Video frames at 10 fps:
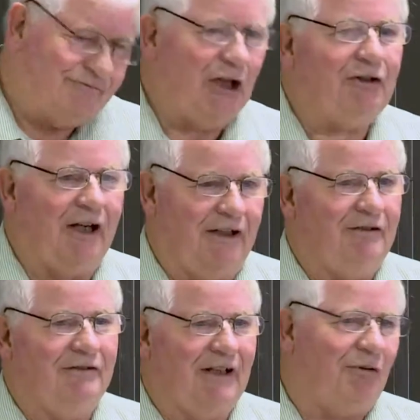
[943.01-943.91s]
Okay,
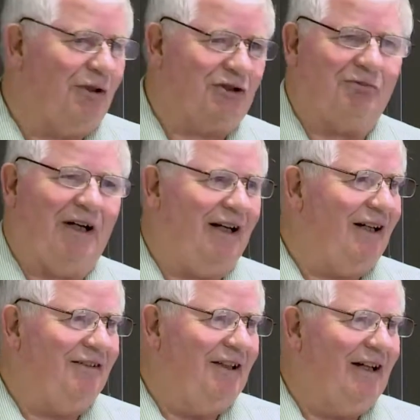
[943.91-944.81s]
that wasn't
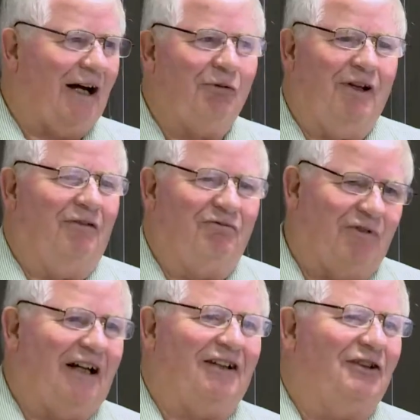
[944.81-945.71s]
I wouldn't have
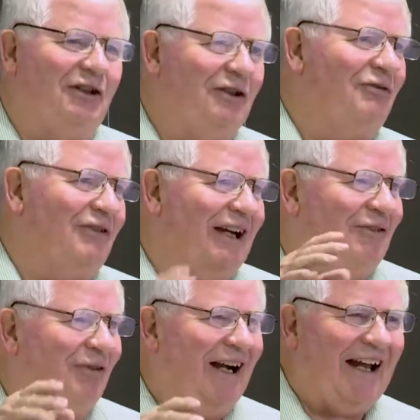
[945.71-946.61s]
volunteered for
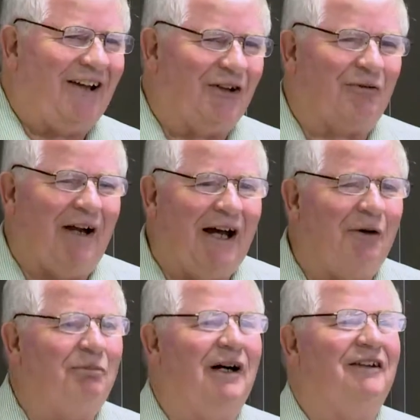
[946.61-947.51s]
that right out of the
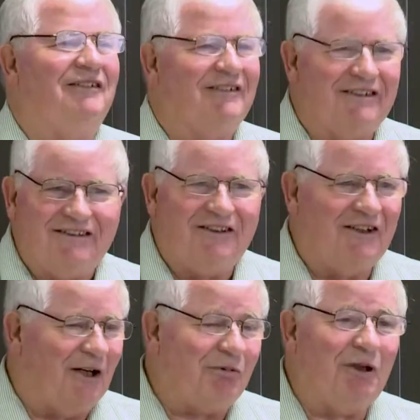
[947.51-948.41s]
crowd, but
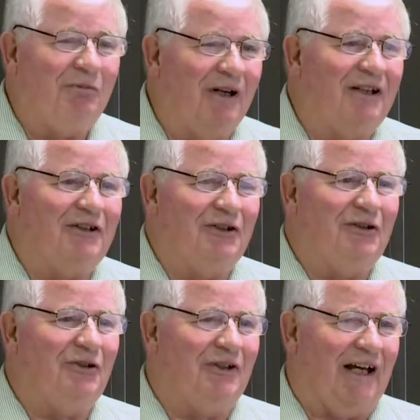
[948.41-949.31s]
I'm committed to
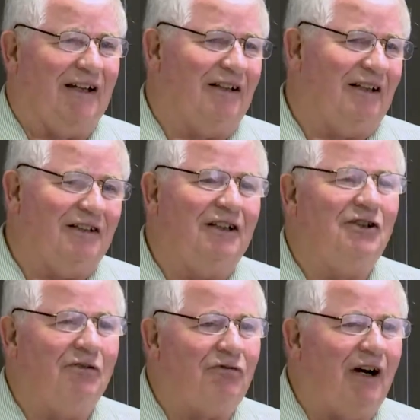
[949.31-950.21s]
do that. And
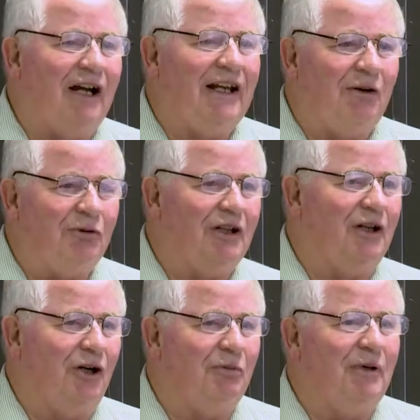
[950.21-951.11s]
you find that within
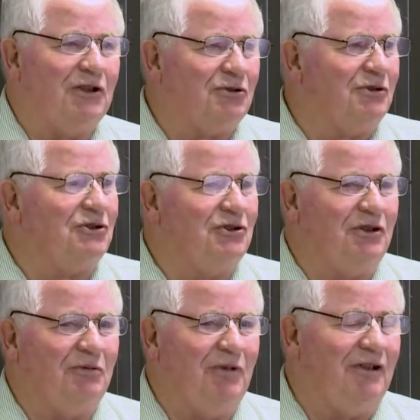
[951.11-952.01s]
the home-based Christian
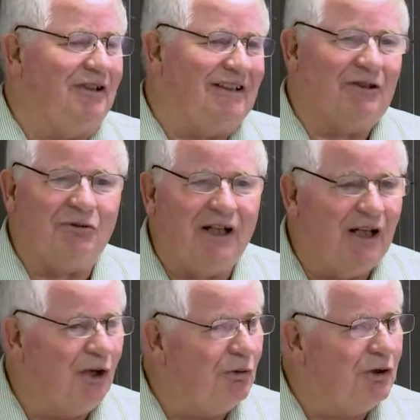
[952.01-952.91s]
community, that
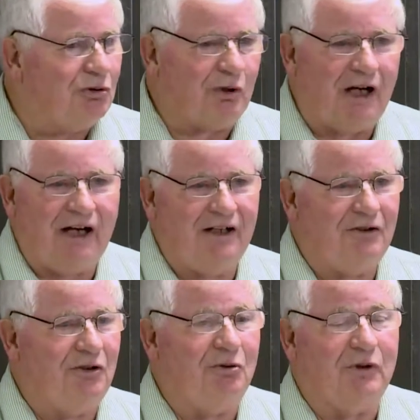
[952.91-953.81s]
we try to
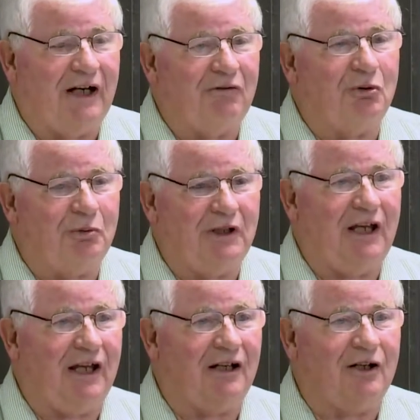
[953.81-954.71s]
do whatever we
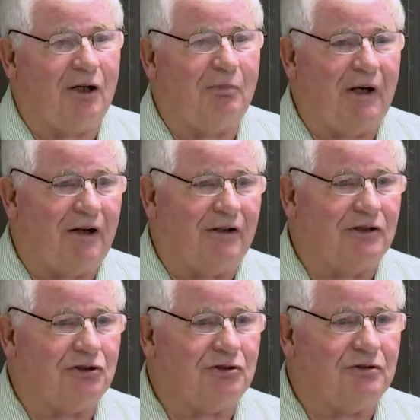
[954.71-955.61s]
can in our
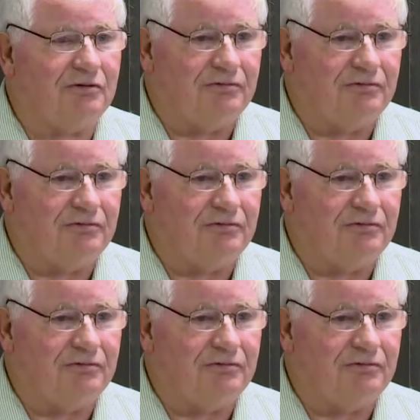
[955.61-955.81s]
parish.